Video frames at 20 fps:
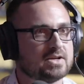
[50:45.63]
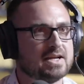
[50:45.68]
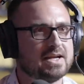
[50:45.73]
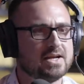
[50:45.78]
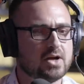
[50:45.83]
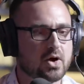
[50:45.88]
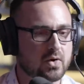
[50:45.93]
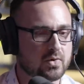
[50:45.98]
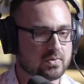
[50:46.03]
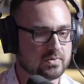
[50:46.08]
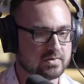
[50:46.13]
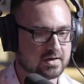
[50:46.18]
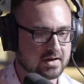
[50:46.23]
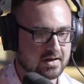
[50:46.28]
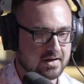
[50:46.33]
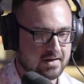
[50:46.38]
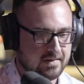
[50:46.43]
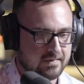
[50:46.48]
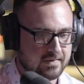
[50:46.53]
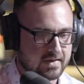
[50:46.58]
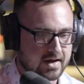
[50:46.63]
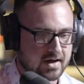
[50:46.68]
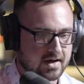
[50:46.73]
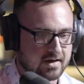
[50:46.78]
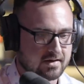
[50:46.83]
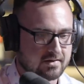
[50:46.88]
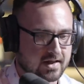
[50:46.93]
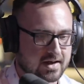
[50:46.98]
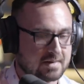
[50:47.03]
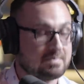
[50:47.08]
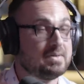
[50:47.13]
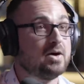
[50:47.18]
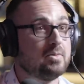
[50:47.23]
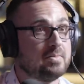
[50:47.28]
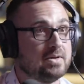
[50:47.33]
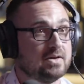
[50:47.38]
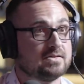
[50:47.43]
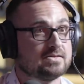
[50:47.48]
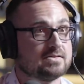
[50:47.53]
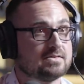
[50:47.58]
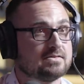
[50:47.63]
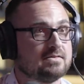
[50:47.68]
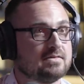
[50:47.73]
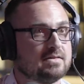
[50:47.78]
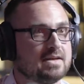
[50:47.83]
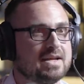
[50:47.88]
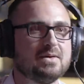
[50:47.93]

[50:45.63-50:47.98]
He owned, uh, like, pill mills.